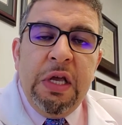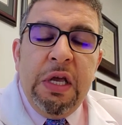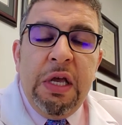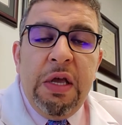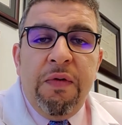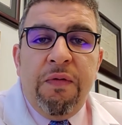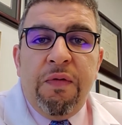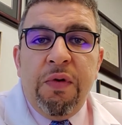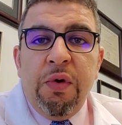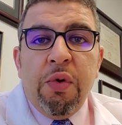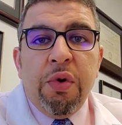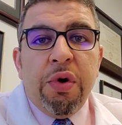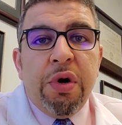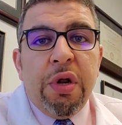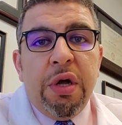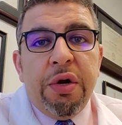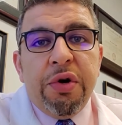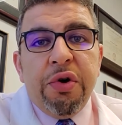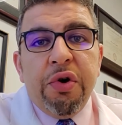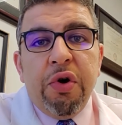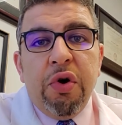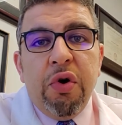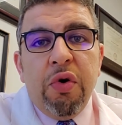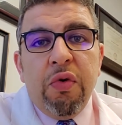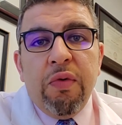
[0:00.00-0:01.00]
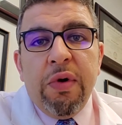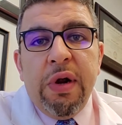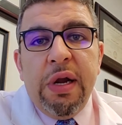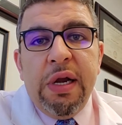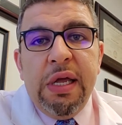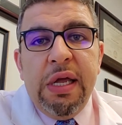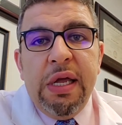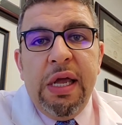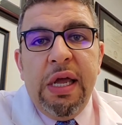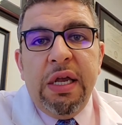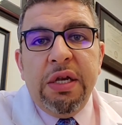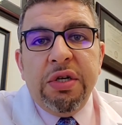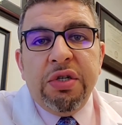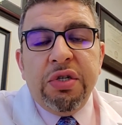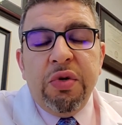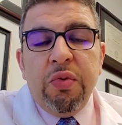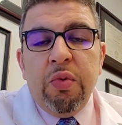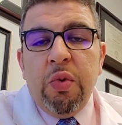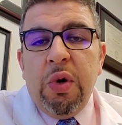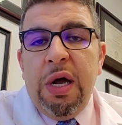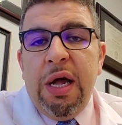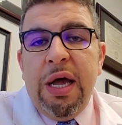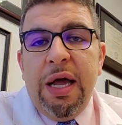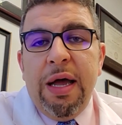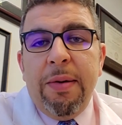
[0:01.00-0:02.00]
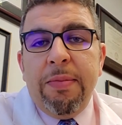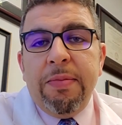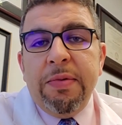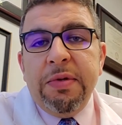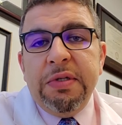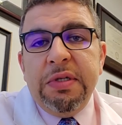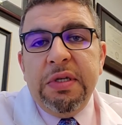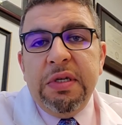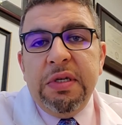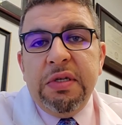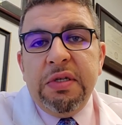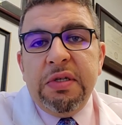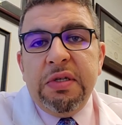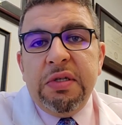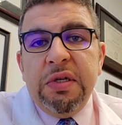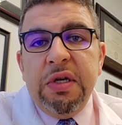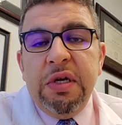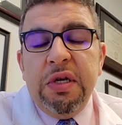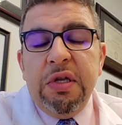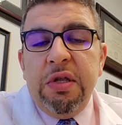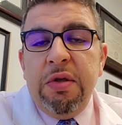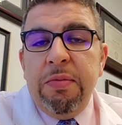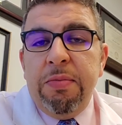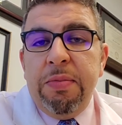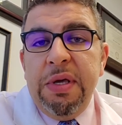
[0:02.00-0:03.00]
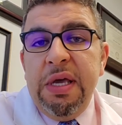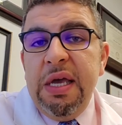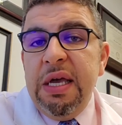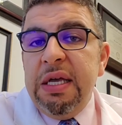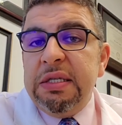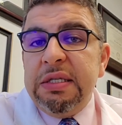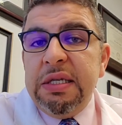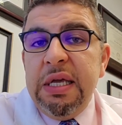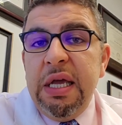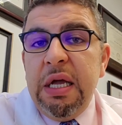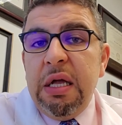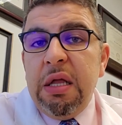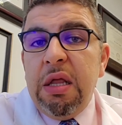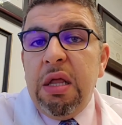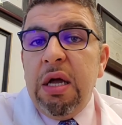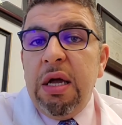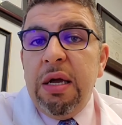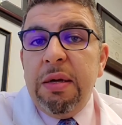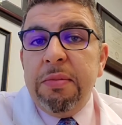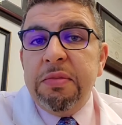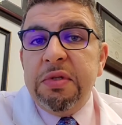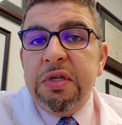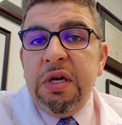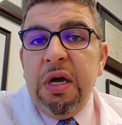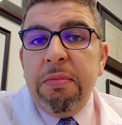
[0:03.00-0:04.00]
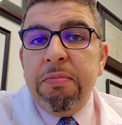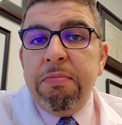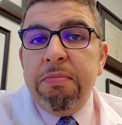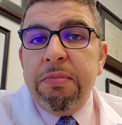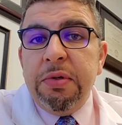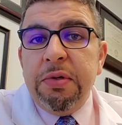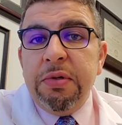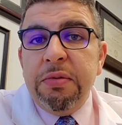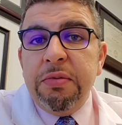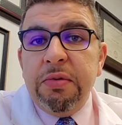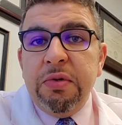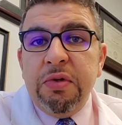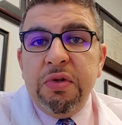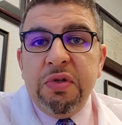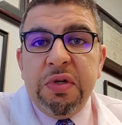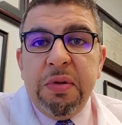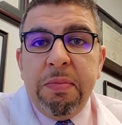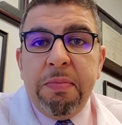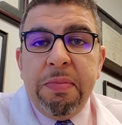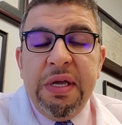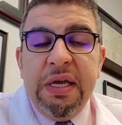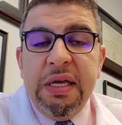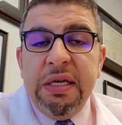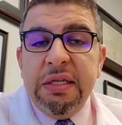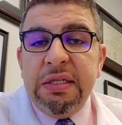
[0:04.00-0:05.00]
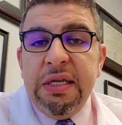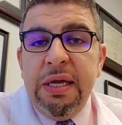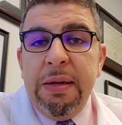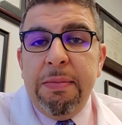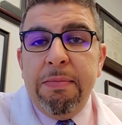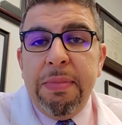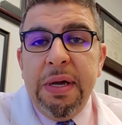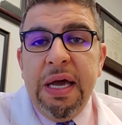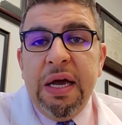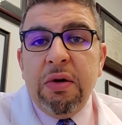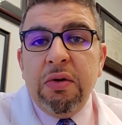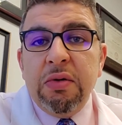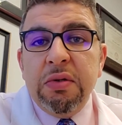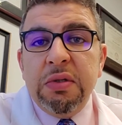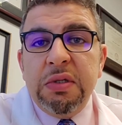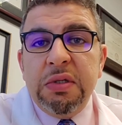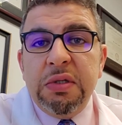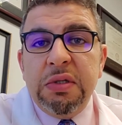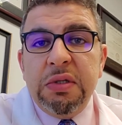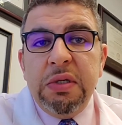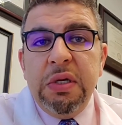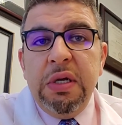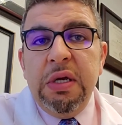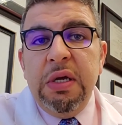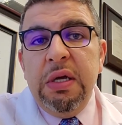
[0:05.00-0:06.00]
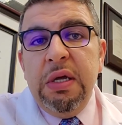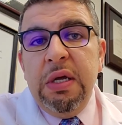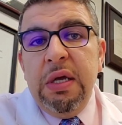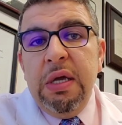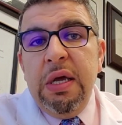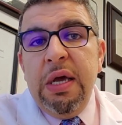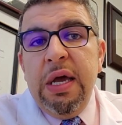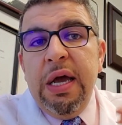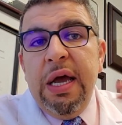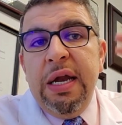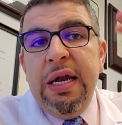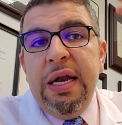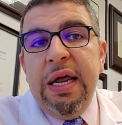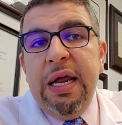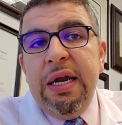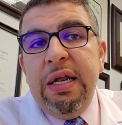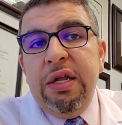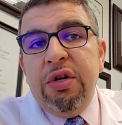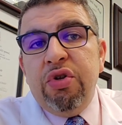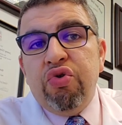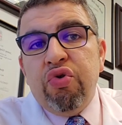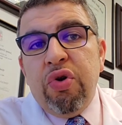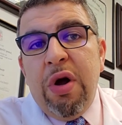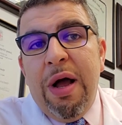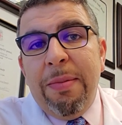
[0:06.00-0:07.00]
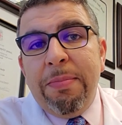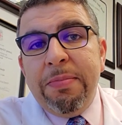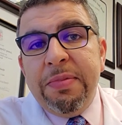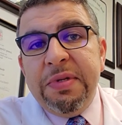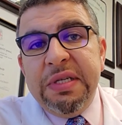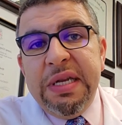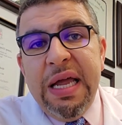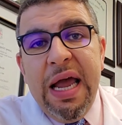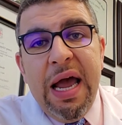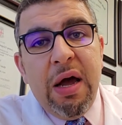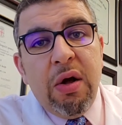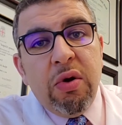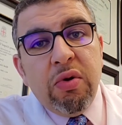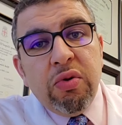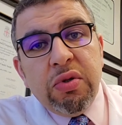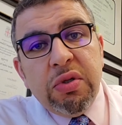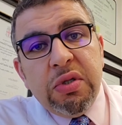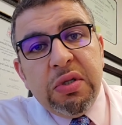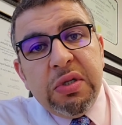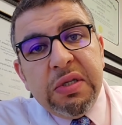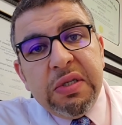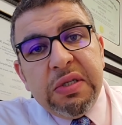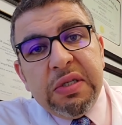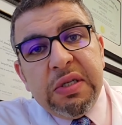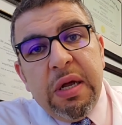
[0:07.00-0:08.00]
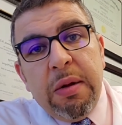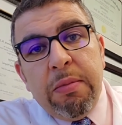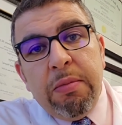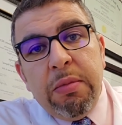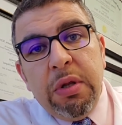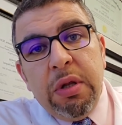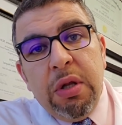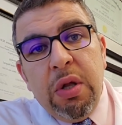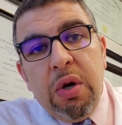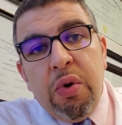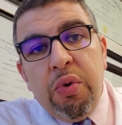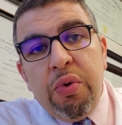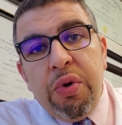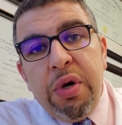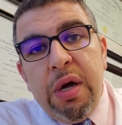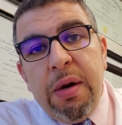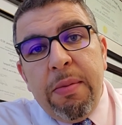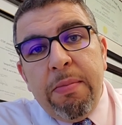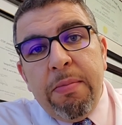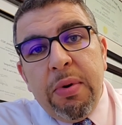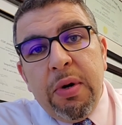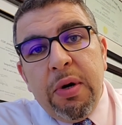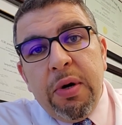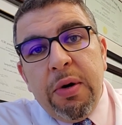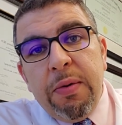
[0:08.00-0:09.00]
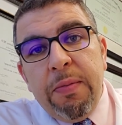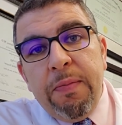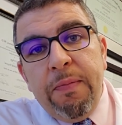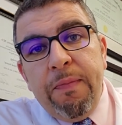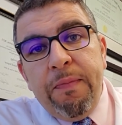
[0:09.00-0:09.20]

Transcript: If you were to undergo radiation, what happens is the PSA climbs up, there's a PSA bounce, and then it drops down to some low number,